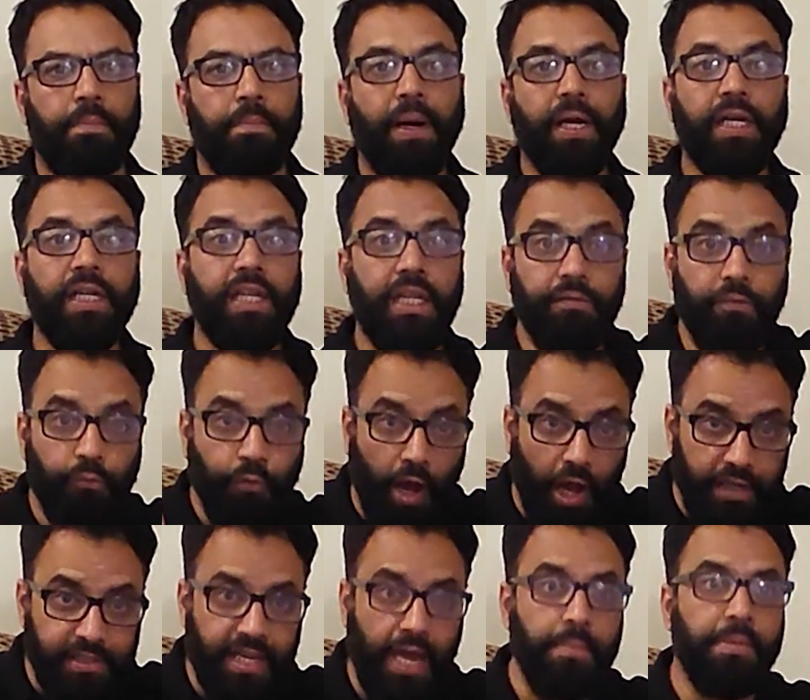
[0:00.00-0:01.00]
But
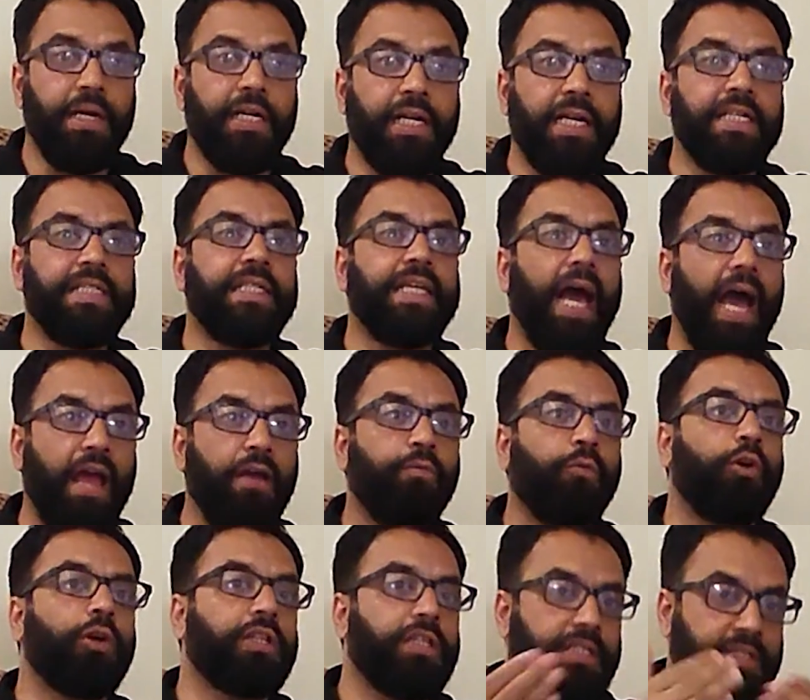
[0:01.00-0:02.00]
simultaneously, I
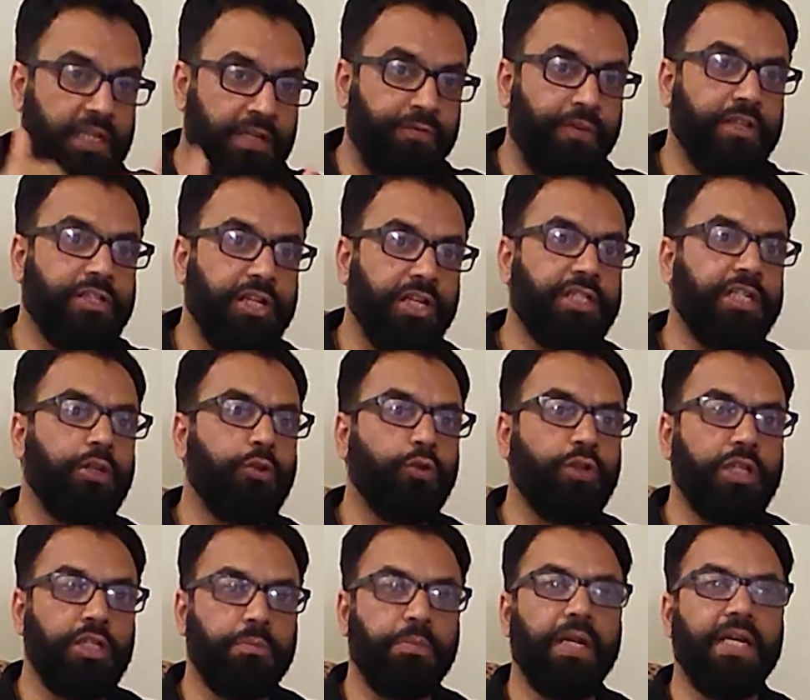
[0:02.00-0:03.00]
want this infrastructure to
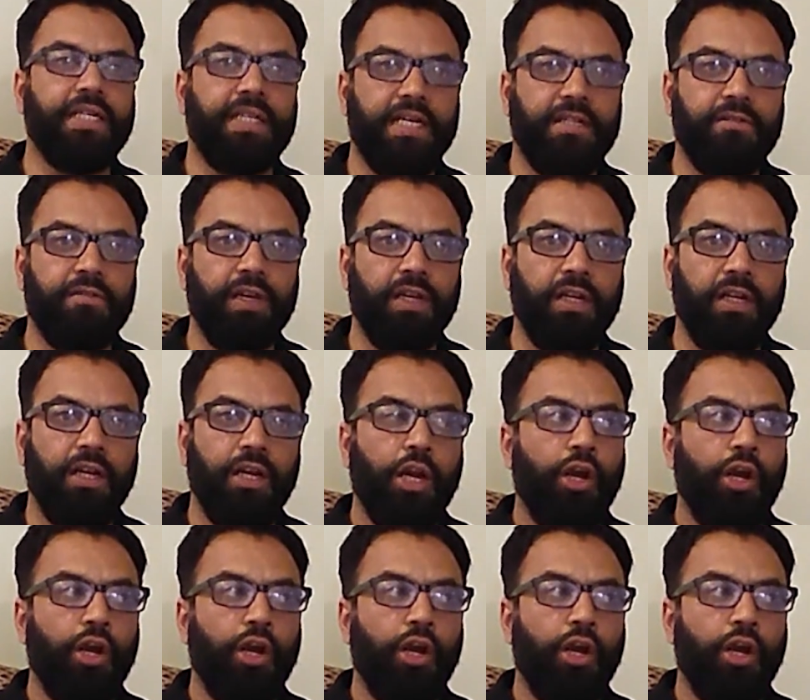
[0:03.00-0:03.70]
this place as well.